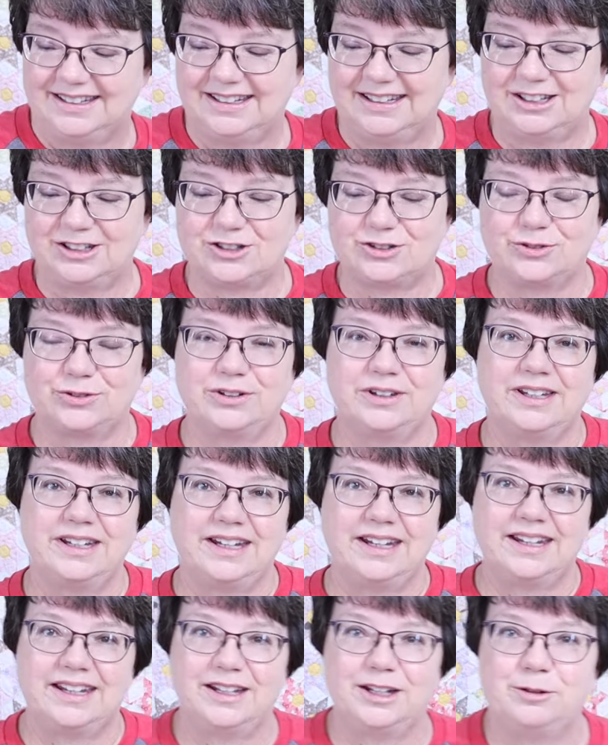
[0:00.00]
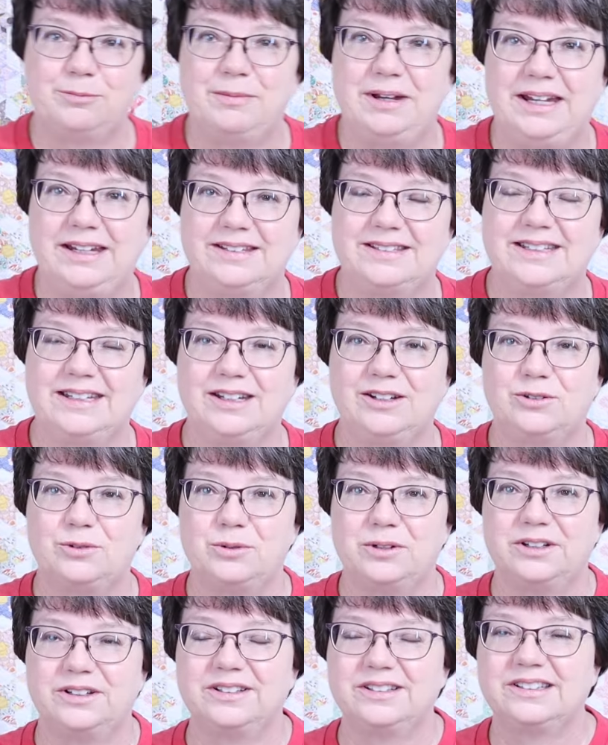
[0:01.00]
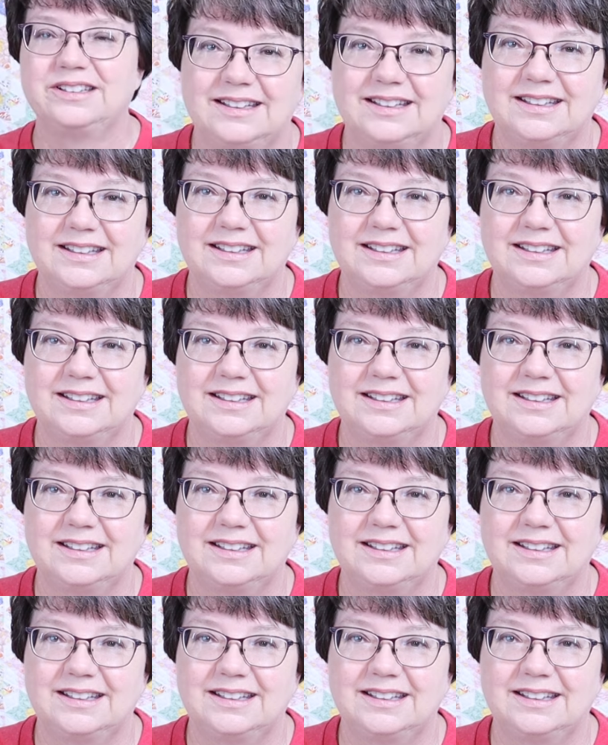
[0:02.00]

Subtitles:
It's really an amazing quilt.